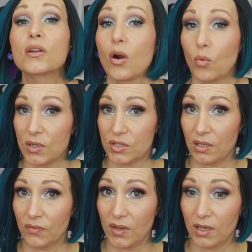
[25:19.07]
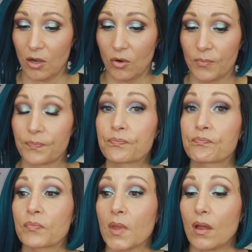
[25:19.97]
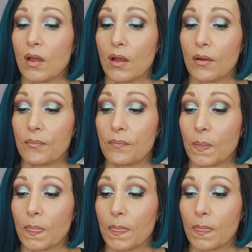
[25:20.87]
Go watch that video. Um,